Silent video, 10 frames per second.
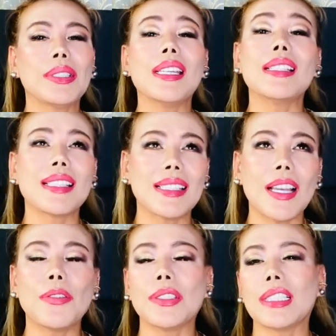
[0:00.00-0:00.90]
It's
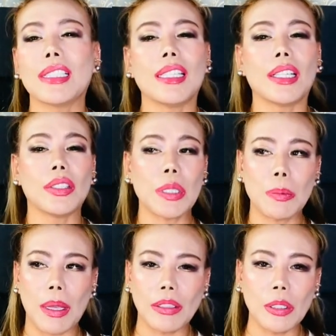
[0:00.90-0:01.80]
definitely a
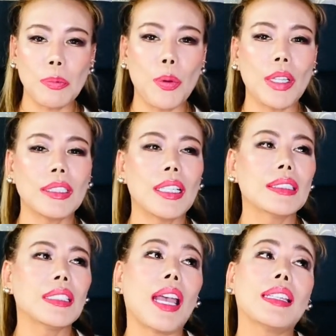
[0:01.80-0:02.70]
cosmetic
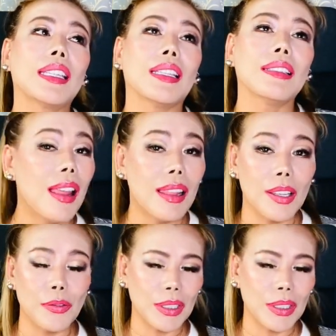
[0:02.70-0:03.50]
product I can't live